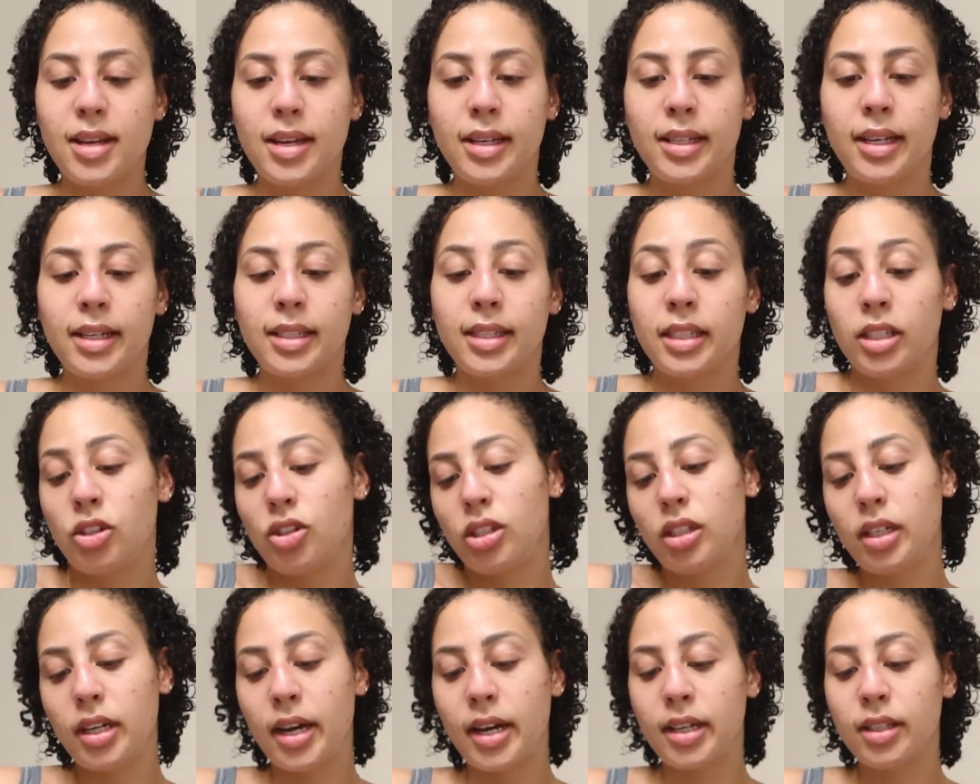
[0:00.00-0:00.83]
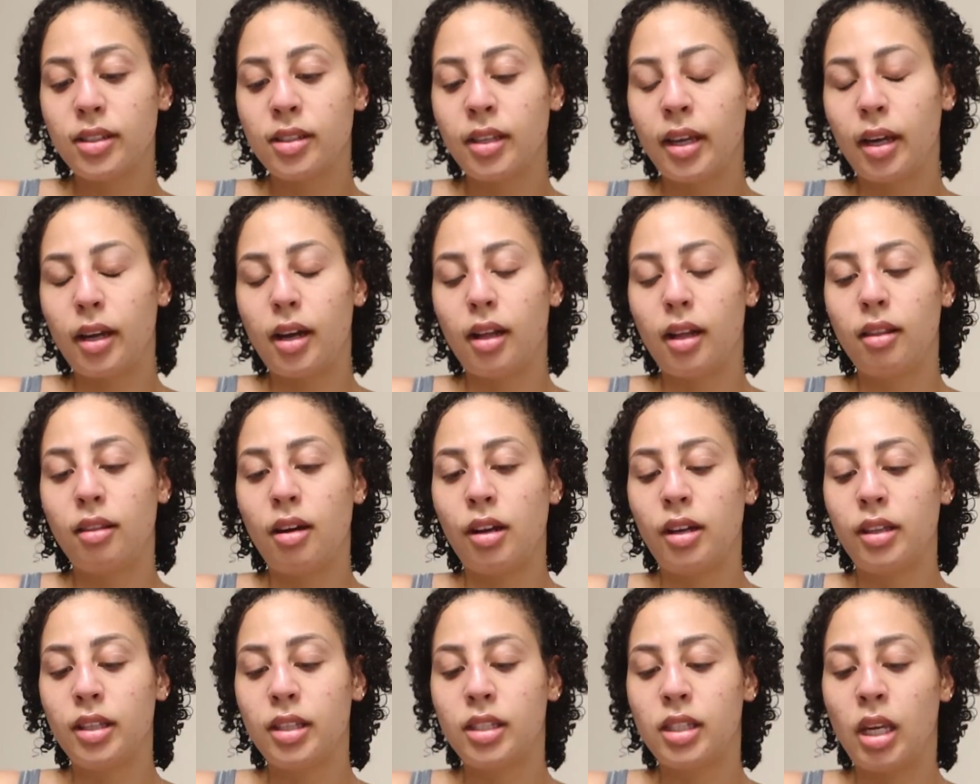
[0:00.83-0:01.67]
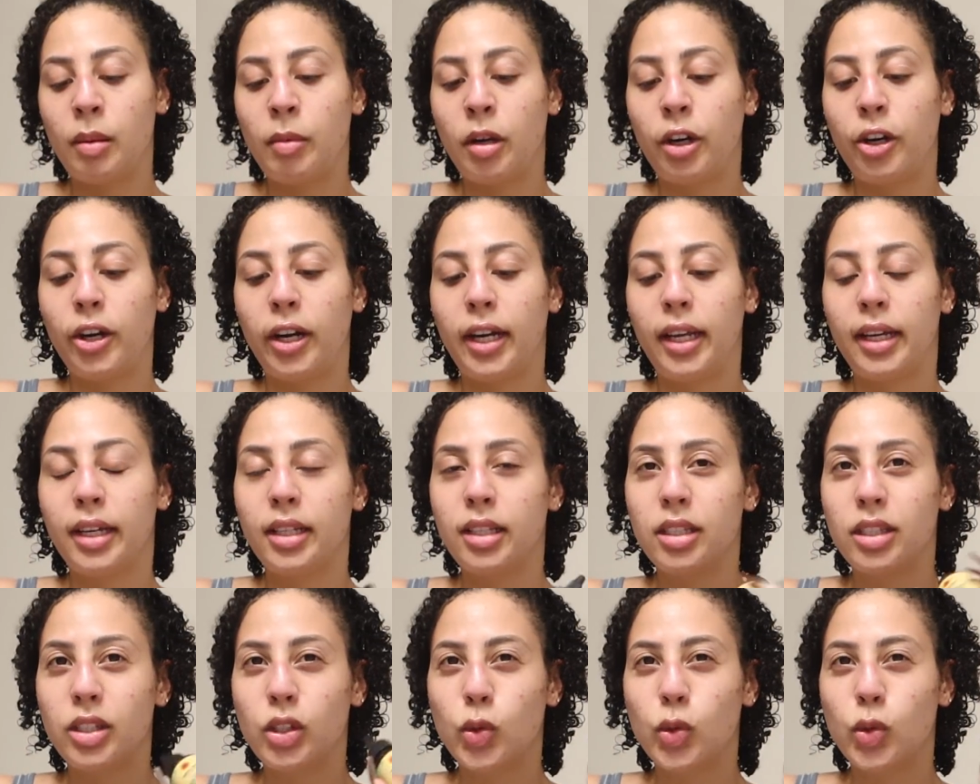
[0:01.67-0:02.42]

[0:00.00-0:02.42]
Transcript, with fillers: It essentially has like a lot of the same ingredients.